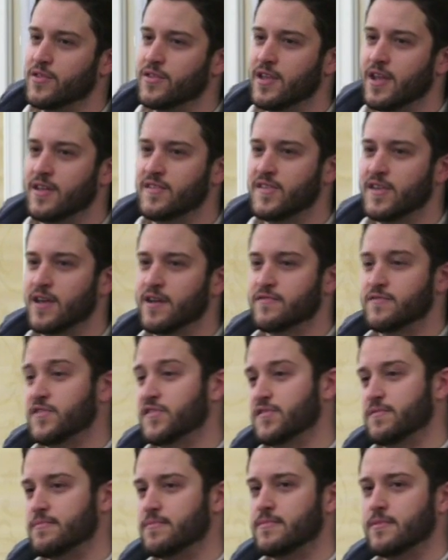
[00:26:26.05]
what the ATF
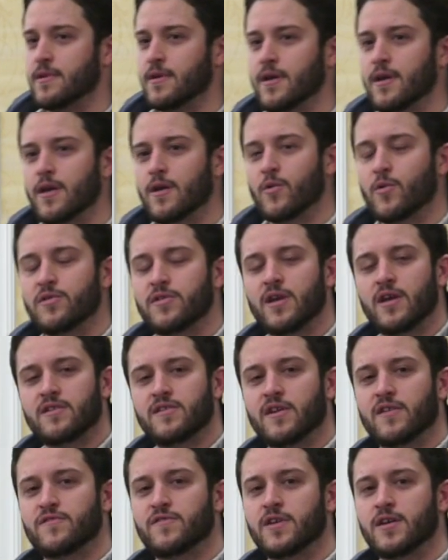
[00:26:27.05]
just what the
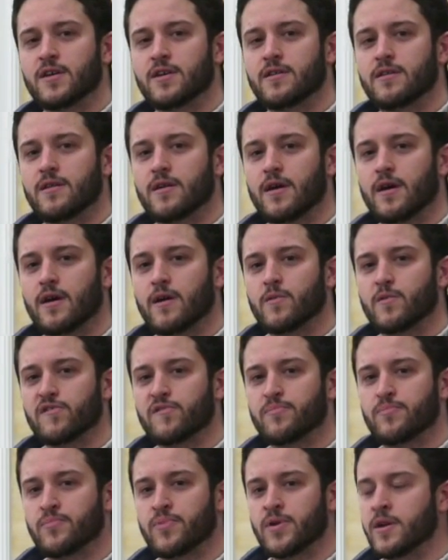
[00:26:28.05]
ATF did uh,
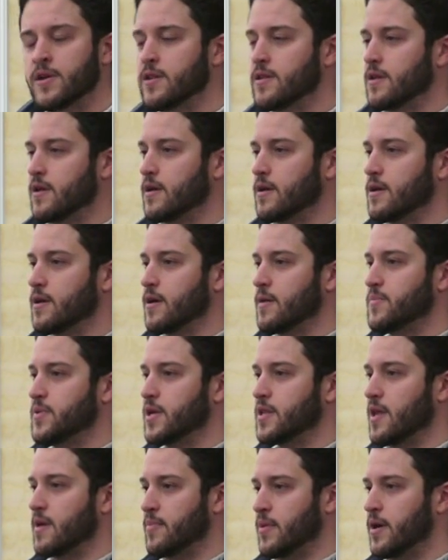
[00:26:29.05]
was print an, uh, a
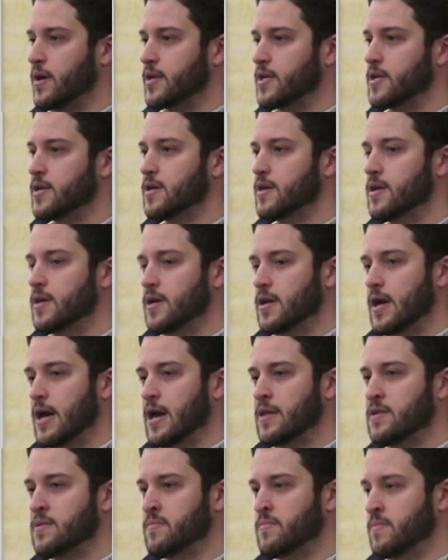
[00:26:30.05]
PLA body
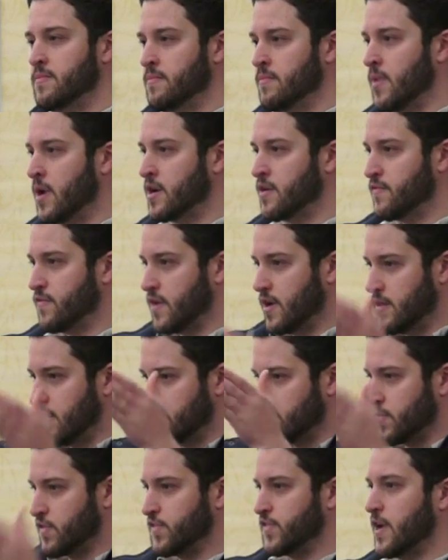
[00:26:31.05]
and then modify.
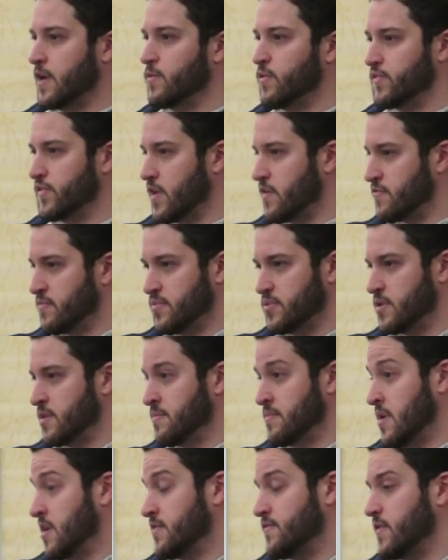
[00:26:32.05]
They took the sidewalls off and put
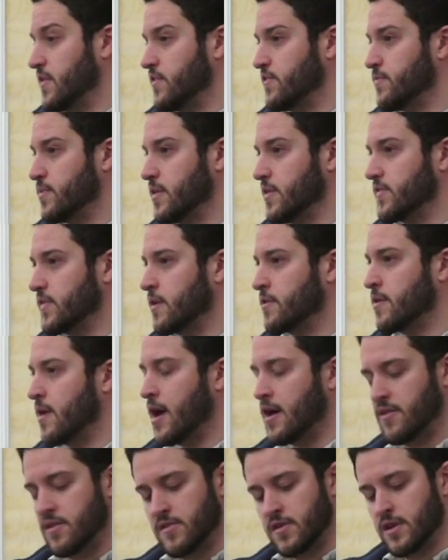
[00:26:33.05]
in modified springs. I don't know
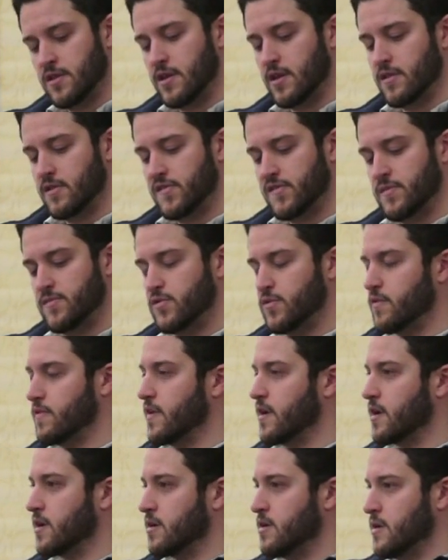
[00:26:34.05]
how they did it. They seem to have
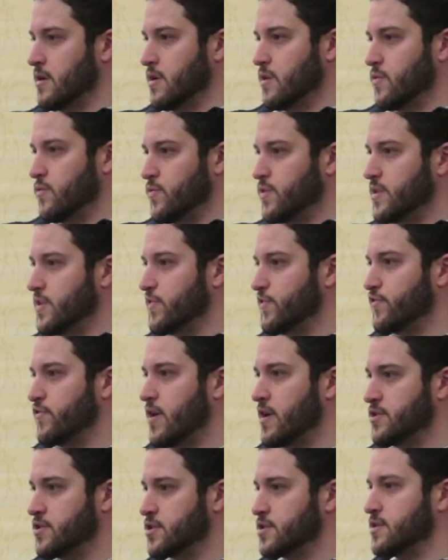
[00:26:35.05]
like really
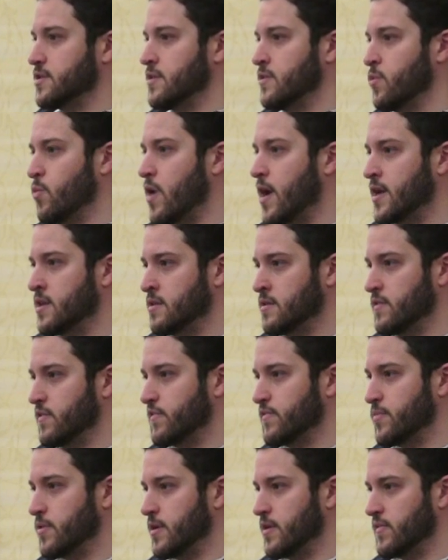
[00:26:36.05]
stretched and widened
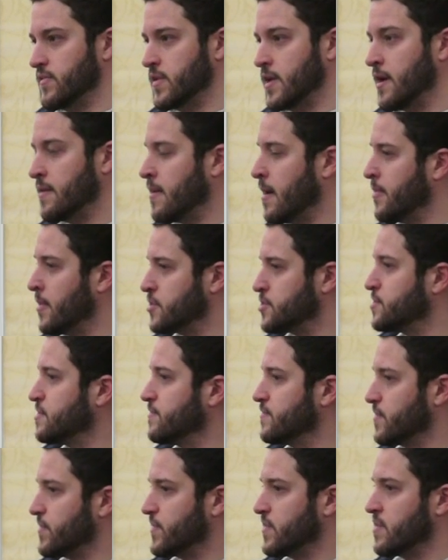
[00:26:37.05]
the springs. And I am not
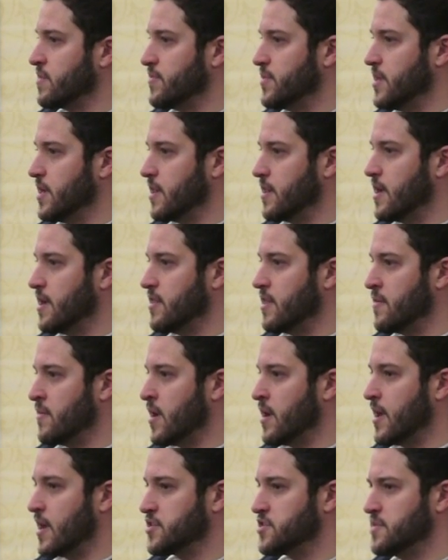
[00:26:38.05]
sure if they're still in PLA. They
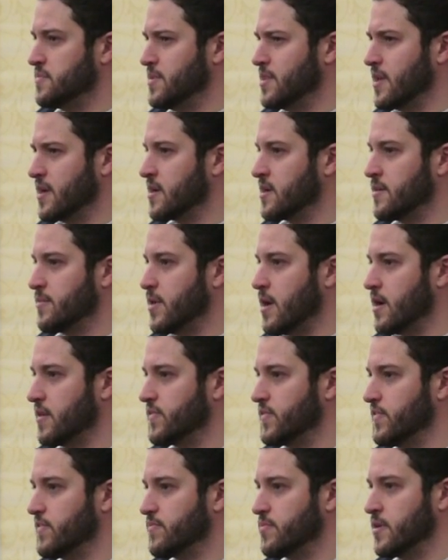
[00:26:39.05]
might actually be like an
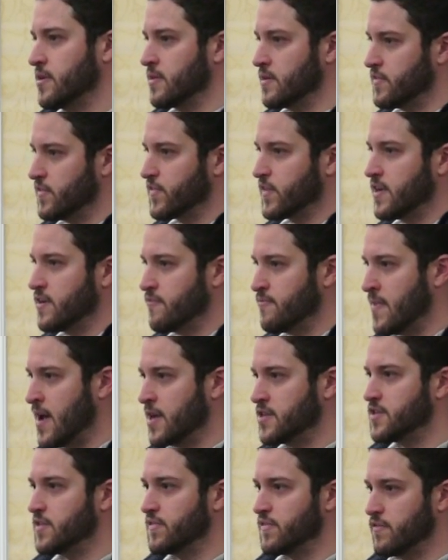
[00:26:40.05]
epoxy spring that just kind of
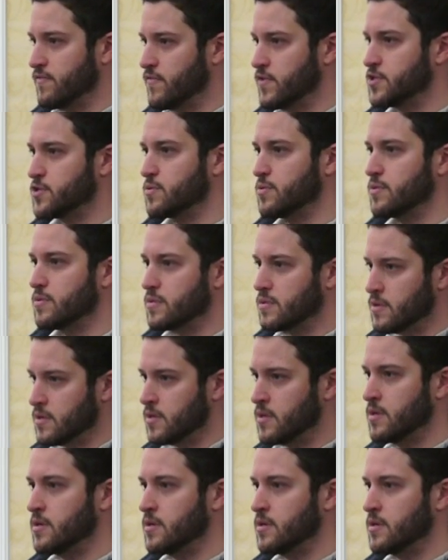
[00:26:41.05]
matches the visual,